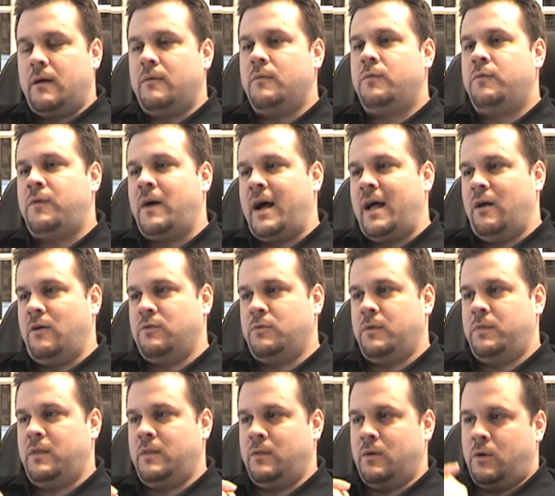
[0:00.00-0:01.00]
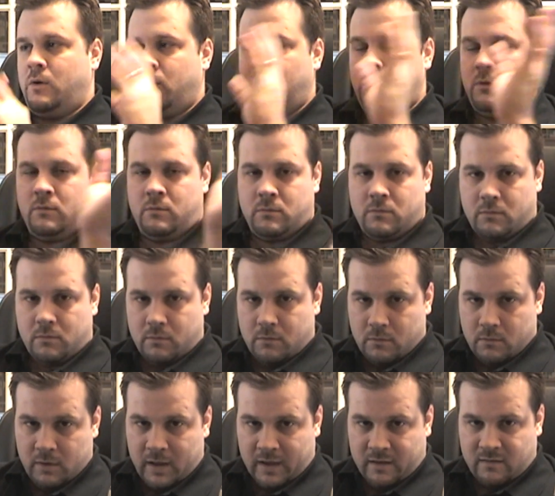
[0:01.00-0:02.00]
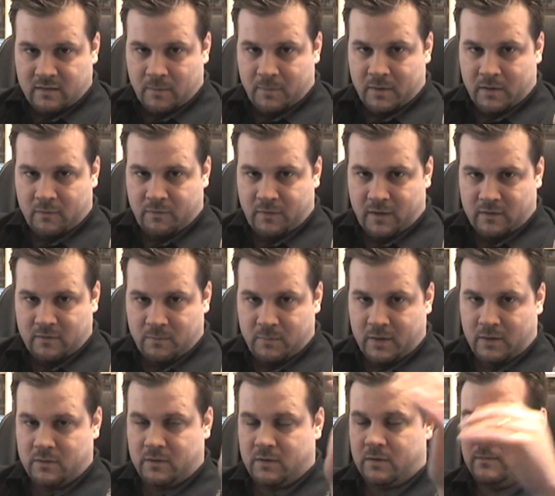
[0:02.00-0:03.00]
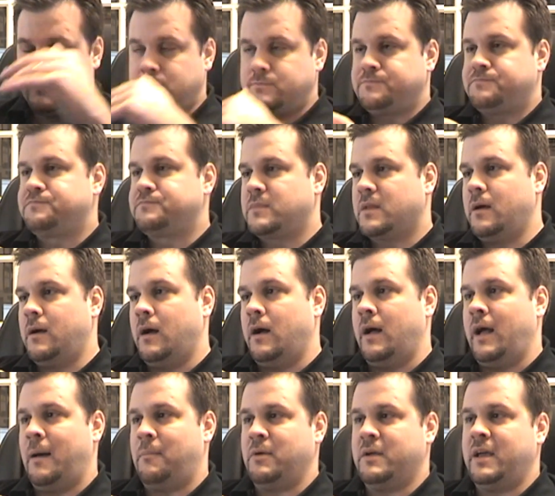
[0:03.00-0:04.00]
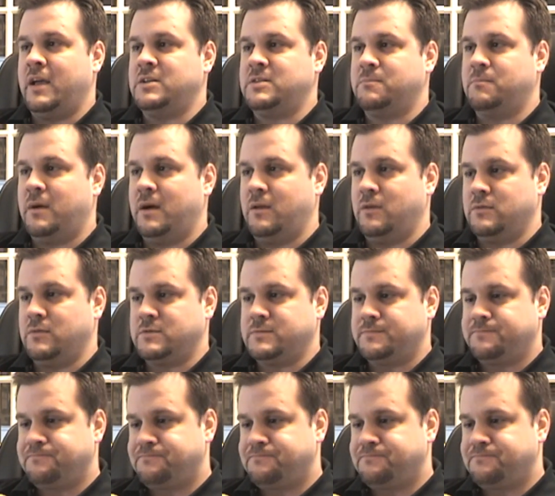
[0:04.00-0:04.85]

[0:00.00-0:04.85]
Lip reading: files within the whole next step interface builder application bundles.